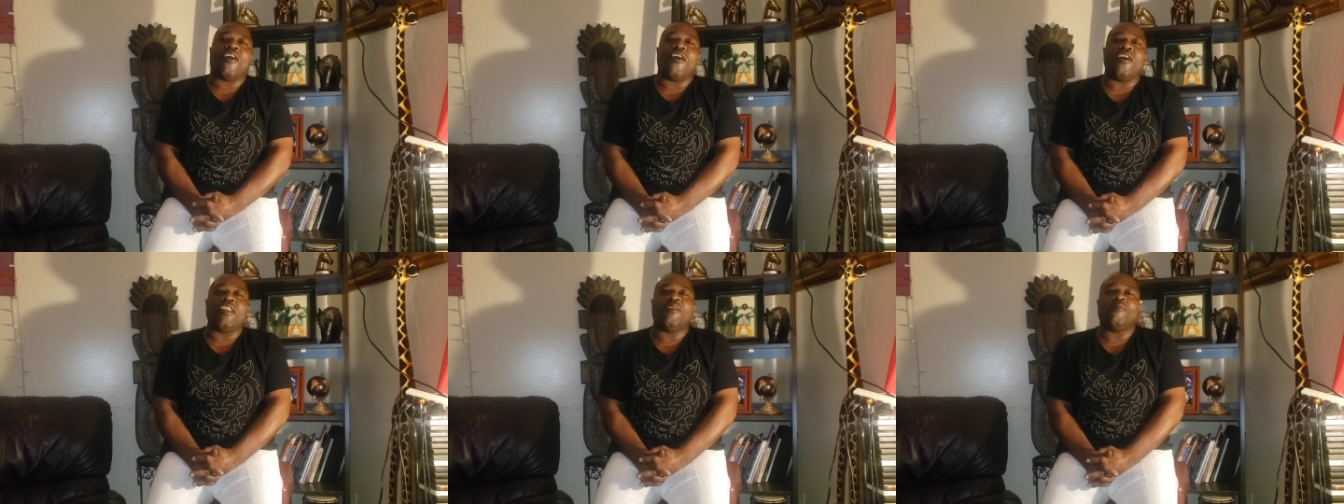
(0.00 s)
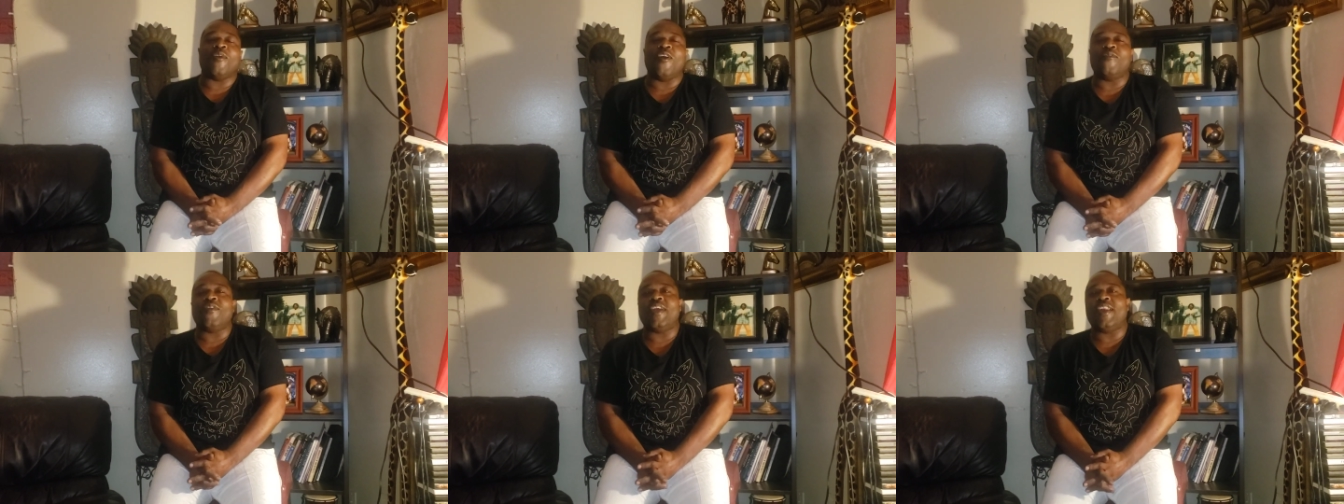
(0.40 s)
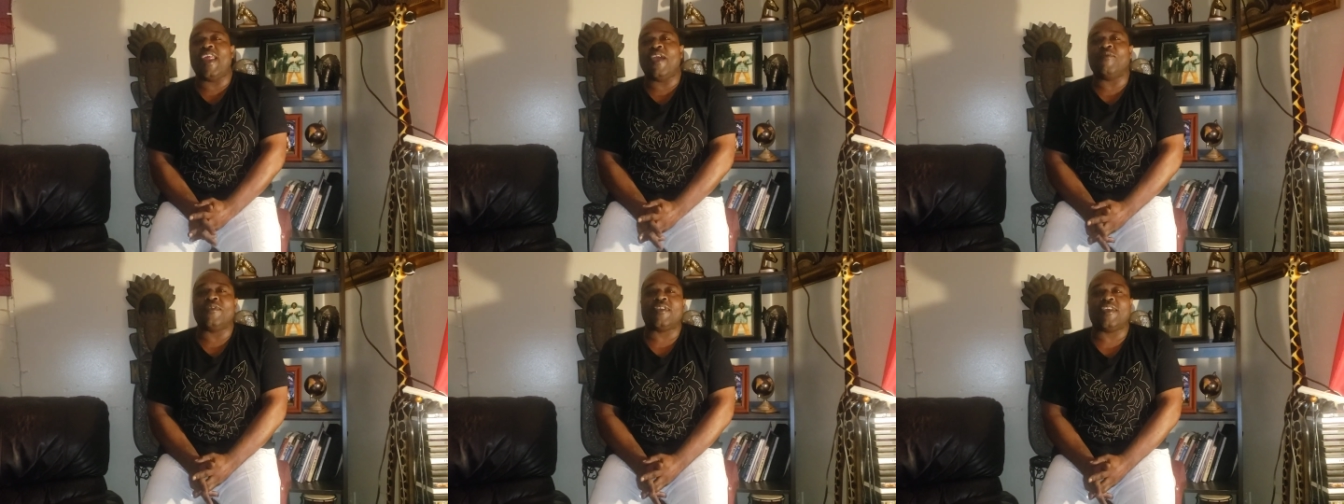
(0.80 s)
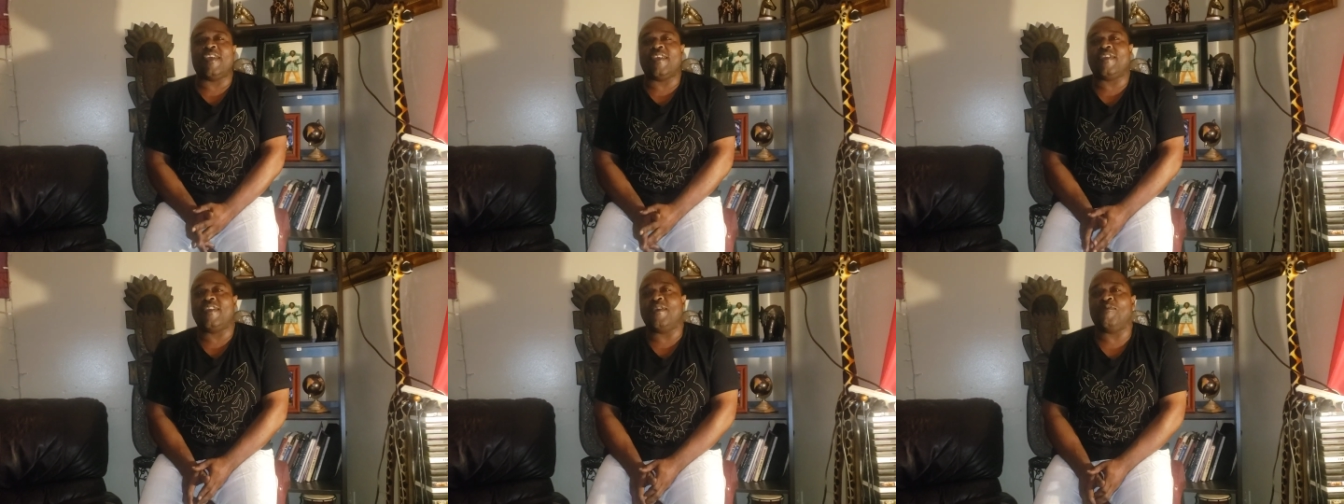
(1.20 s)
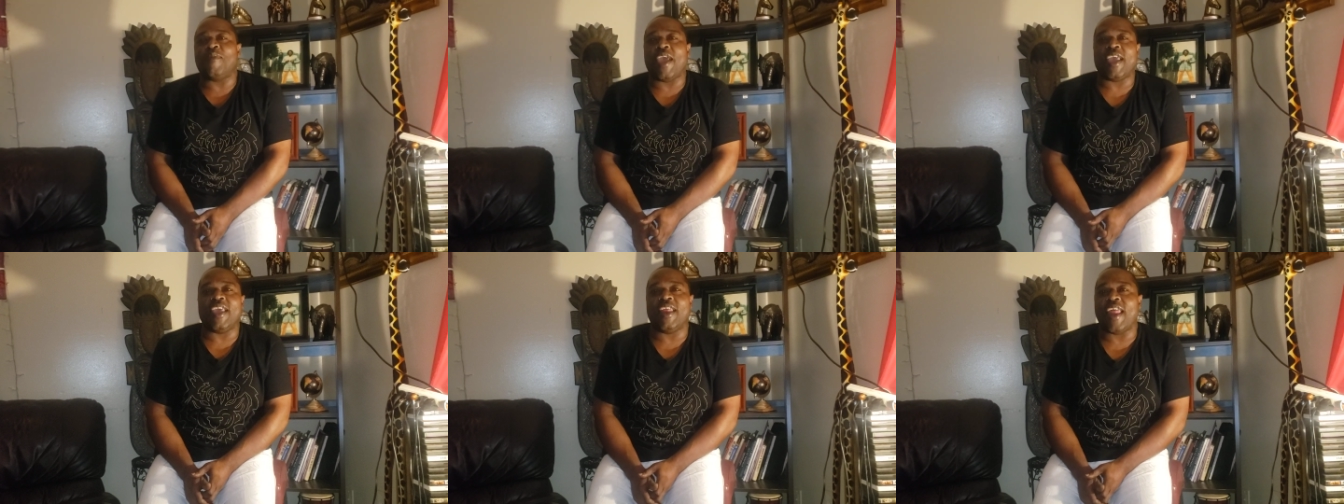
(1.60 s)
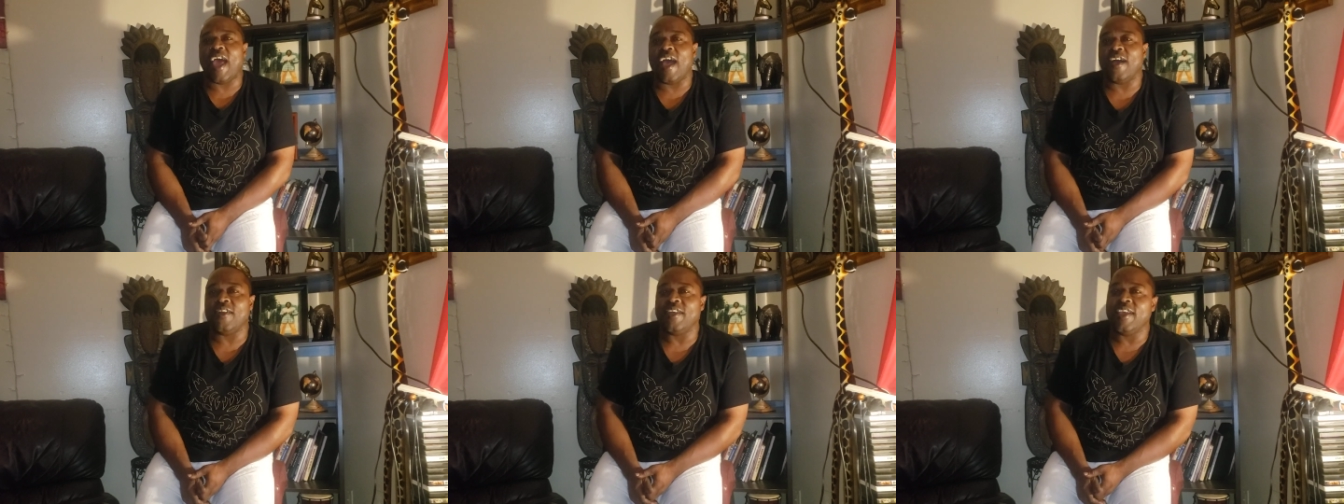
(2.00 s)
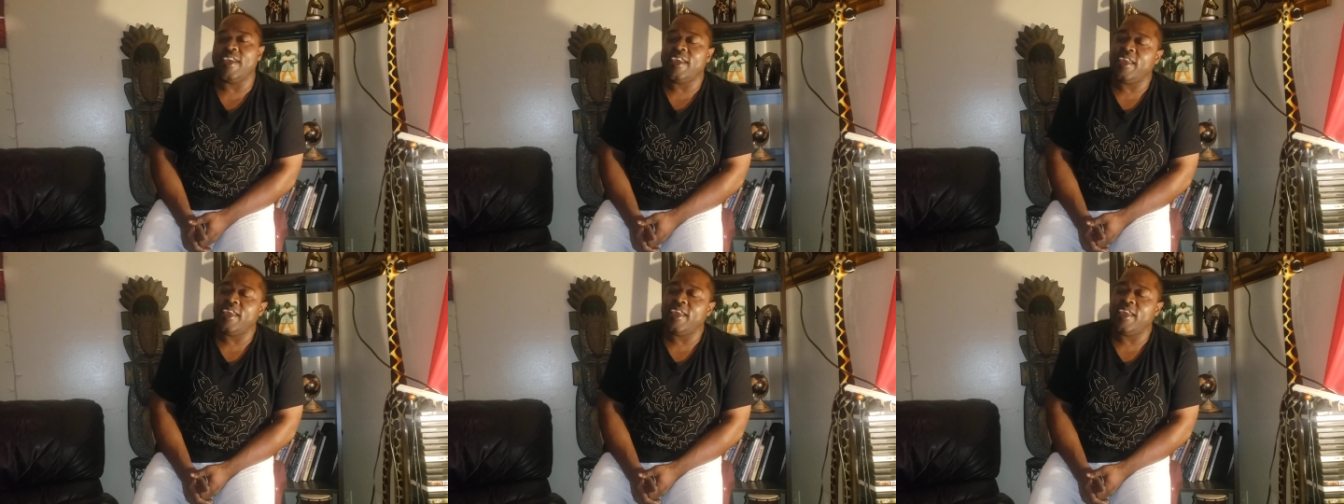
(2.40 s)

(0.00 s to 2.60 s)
called him over and they was kissing and making out.